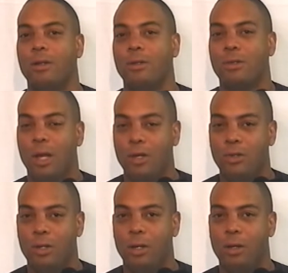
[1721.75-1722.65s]

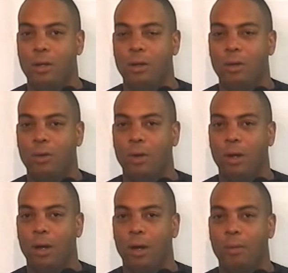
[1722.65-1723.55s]
sanctioned
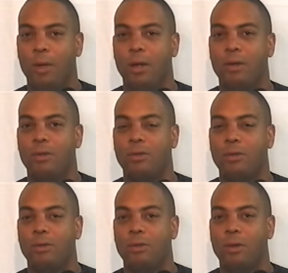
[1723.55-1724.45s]

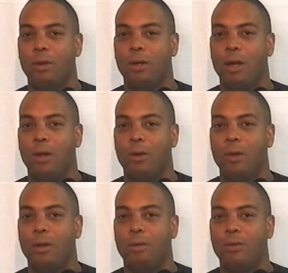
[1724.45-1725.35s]
and not
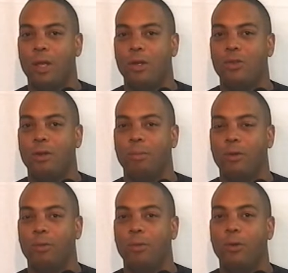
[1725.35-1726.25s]
only sanctioned
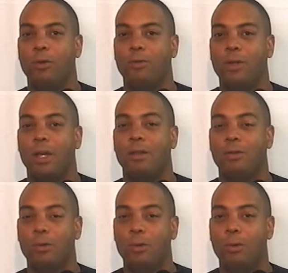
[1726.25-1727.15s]
but removed and
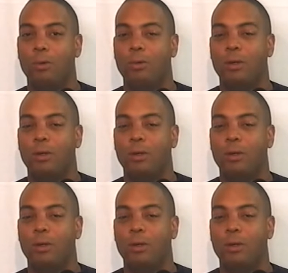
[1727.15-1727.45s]
sued